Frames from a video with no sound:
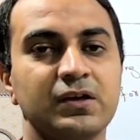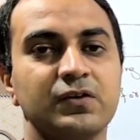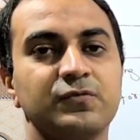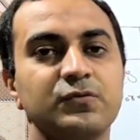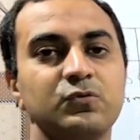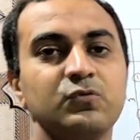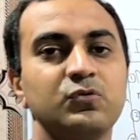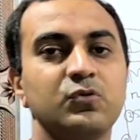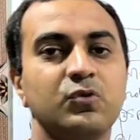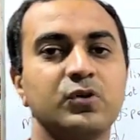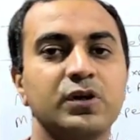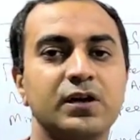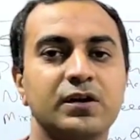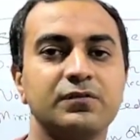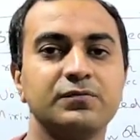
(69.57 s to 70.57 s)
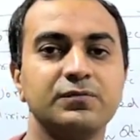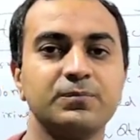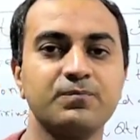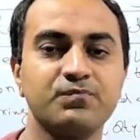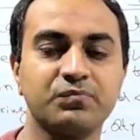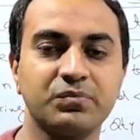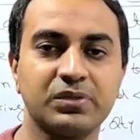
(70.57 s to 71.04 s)
If you not
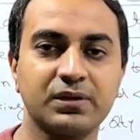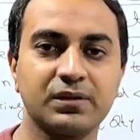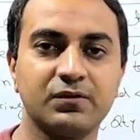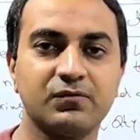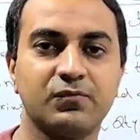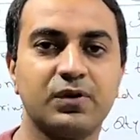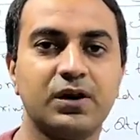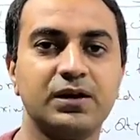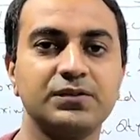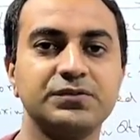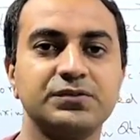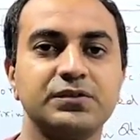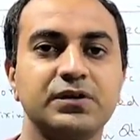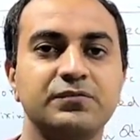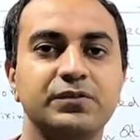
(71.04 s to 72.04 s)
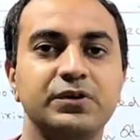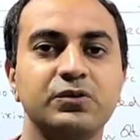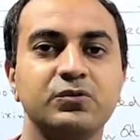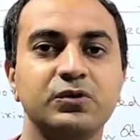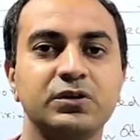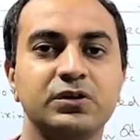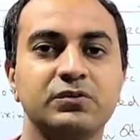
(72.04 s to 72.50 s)
have watched the
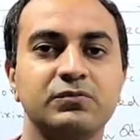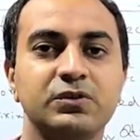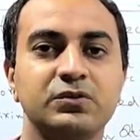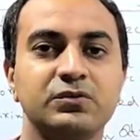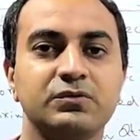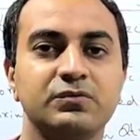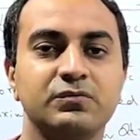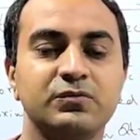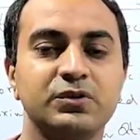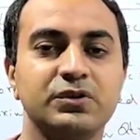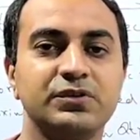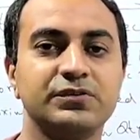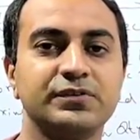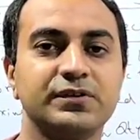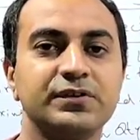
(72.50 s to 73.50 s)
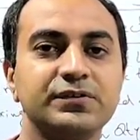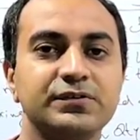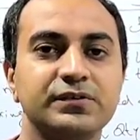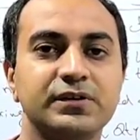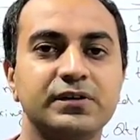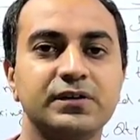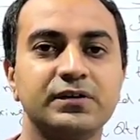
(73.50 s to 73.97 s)
video in which we
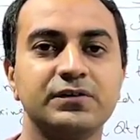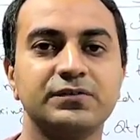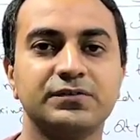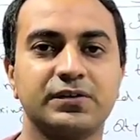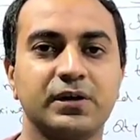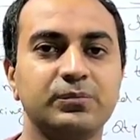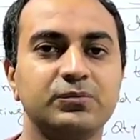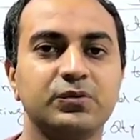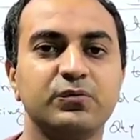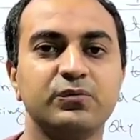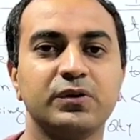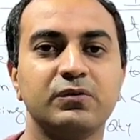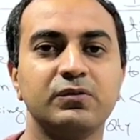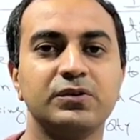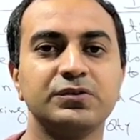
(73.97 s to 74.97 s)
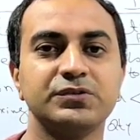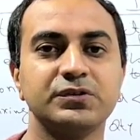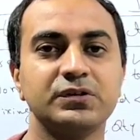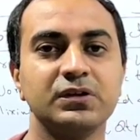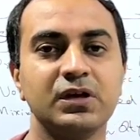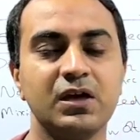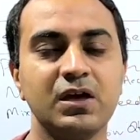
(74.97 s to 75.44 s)
discuss the steps of
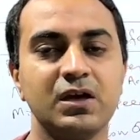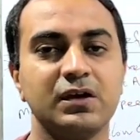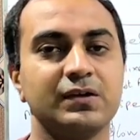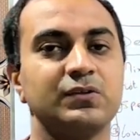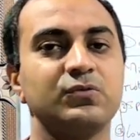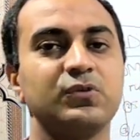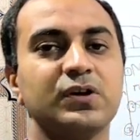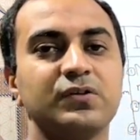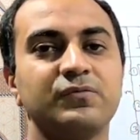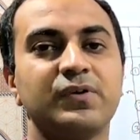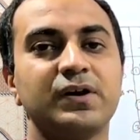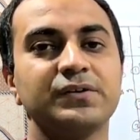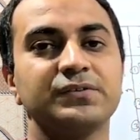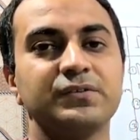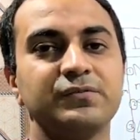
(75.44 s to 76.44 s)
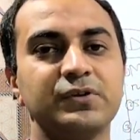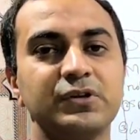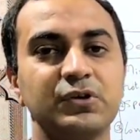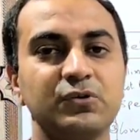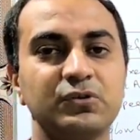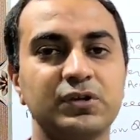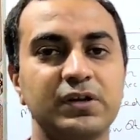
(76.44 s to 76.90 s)
granulation, you can watch the
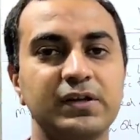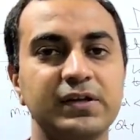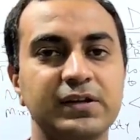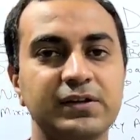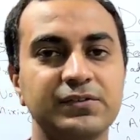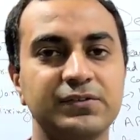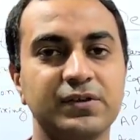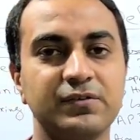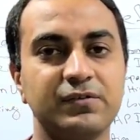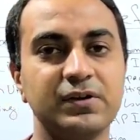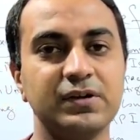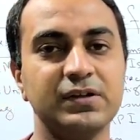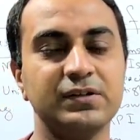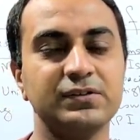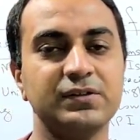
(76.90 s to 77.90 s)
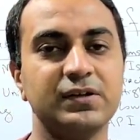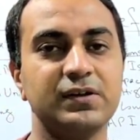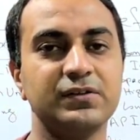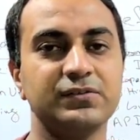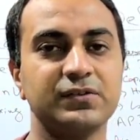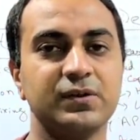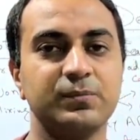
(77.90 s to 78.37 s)
video. The link is given in the
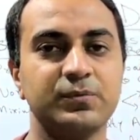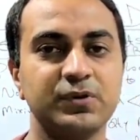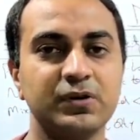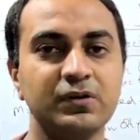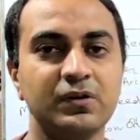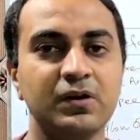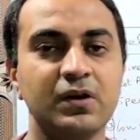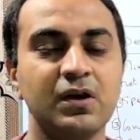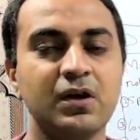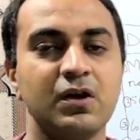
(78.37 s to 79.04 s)
description.